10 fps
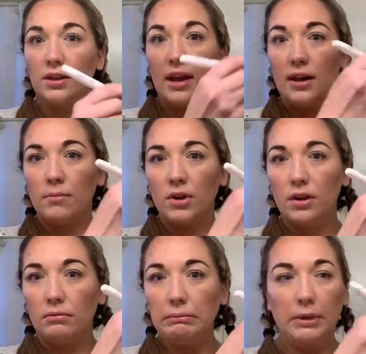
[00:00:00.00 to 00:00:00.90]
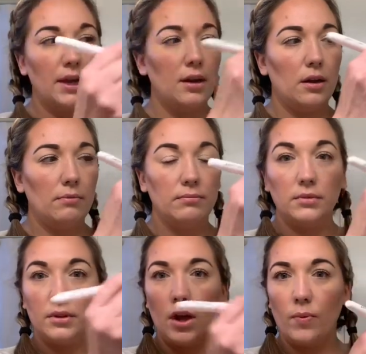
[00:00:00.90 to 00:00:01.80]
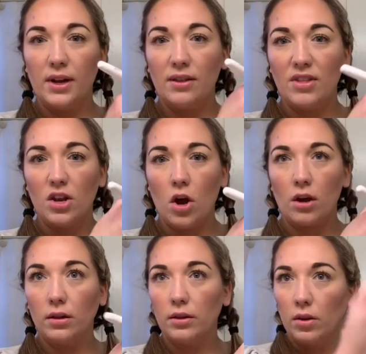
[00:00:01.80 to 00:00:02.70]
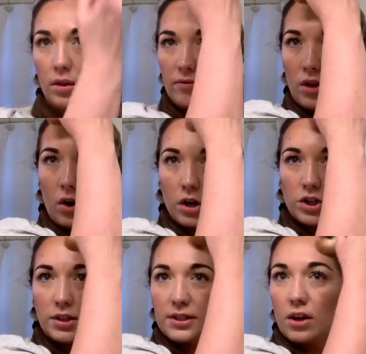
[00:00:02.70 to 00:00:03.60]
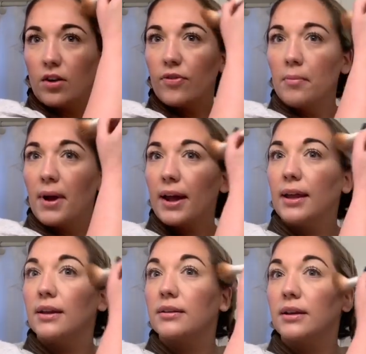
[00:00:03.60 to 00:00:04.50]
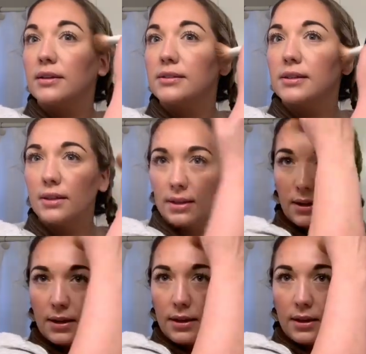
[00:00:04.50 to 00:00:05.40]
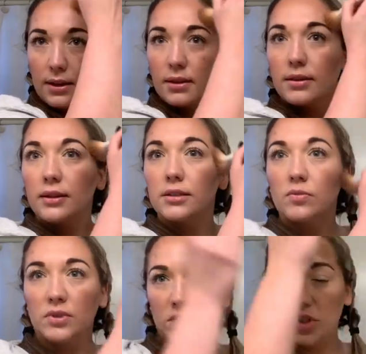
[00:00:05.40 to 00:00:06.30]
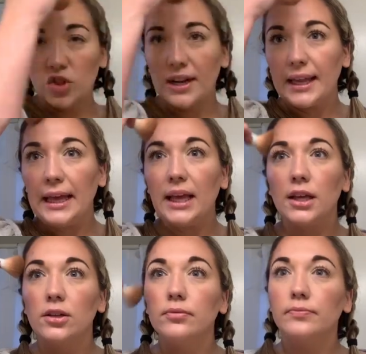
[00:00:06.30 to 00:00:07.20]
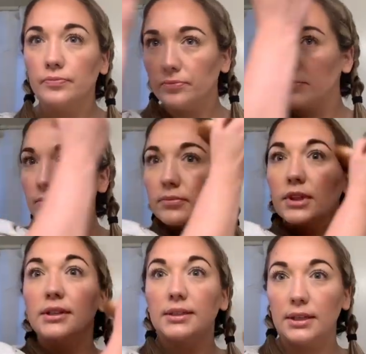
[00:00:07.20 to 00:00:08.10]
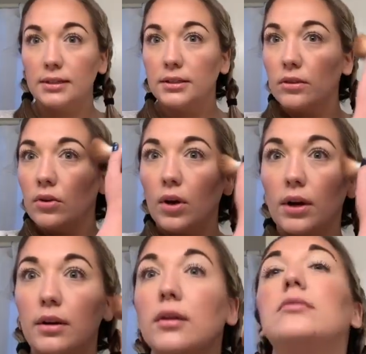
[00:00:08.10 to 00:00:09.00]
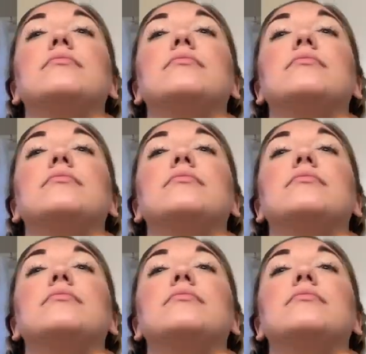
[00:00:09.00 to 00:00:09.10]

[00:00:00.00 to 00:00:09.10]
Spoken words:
And I'm going to kind of go in and then knock a little of the harshness off on my hand because this one's tricky because it is so dark.